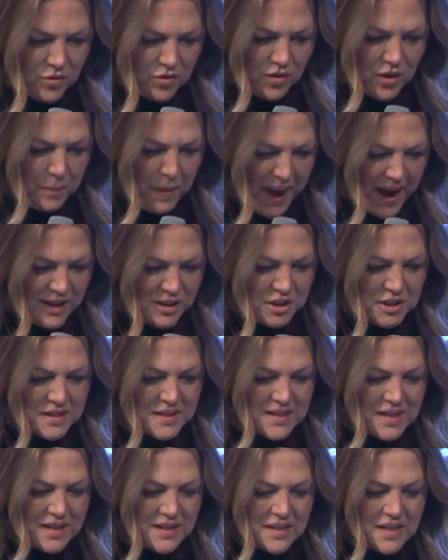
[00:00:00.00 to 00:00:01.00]
The
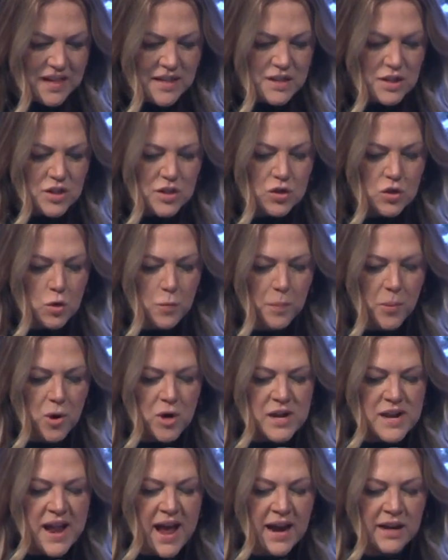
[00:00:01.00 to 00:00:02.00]
Passion says he
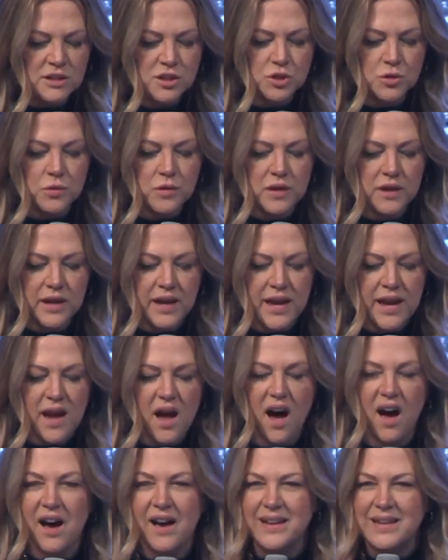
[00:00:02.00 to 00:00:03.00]
supernaturally
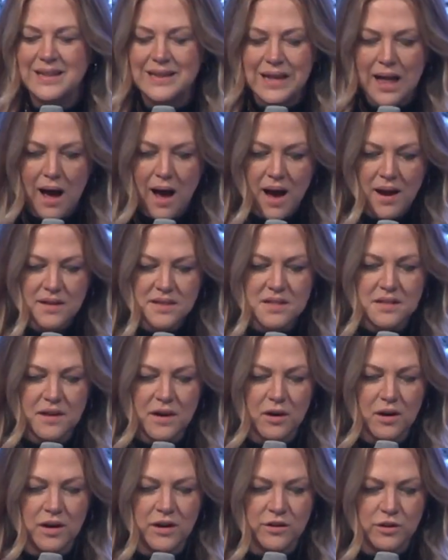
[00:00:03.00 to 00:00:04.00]
unlocked
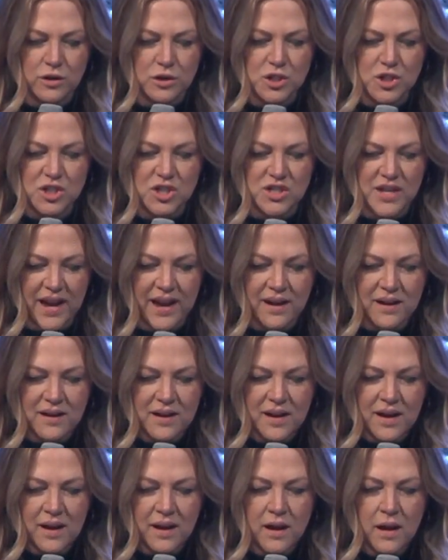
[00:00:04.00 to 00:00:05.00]
their
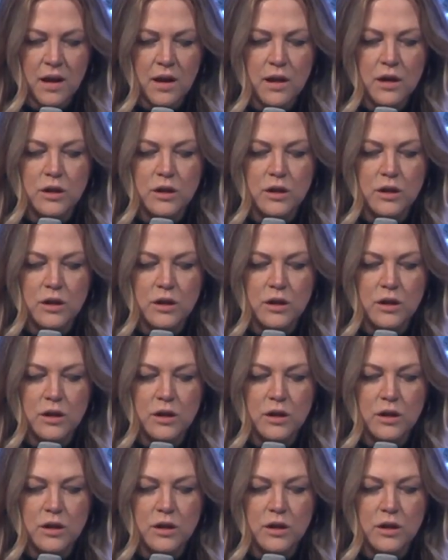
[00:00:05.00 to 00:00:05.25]
understanding